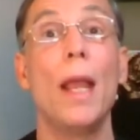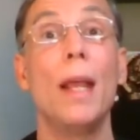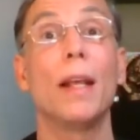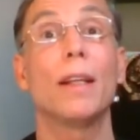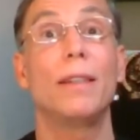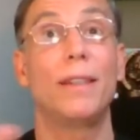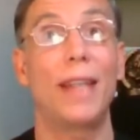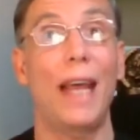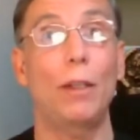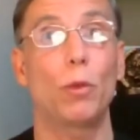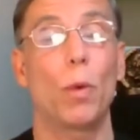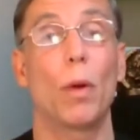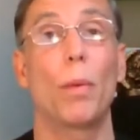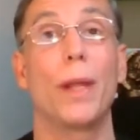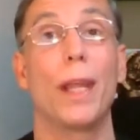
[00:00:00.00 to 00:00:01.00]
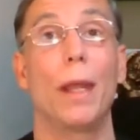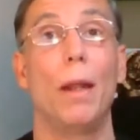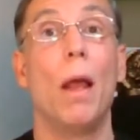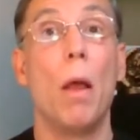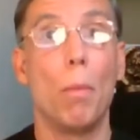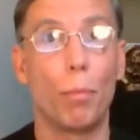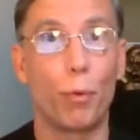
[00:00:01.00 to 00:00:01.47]
because that's where we get
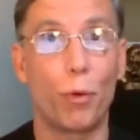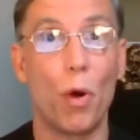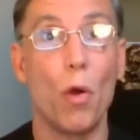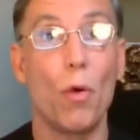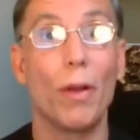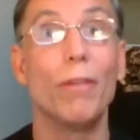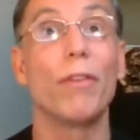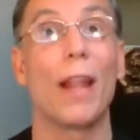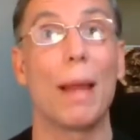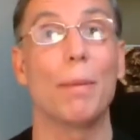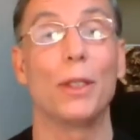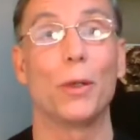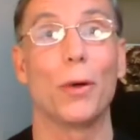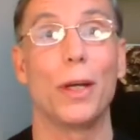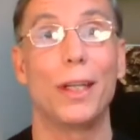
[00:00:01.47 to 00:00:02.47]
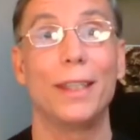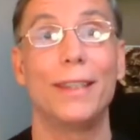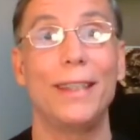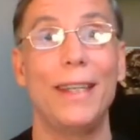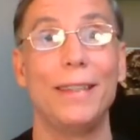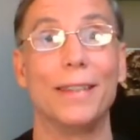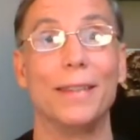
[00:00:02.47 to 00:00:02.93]
pro-inflammatory
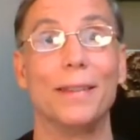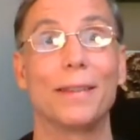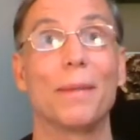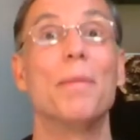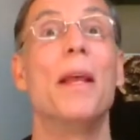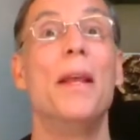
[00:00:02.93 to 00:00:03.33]
diseases.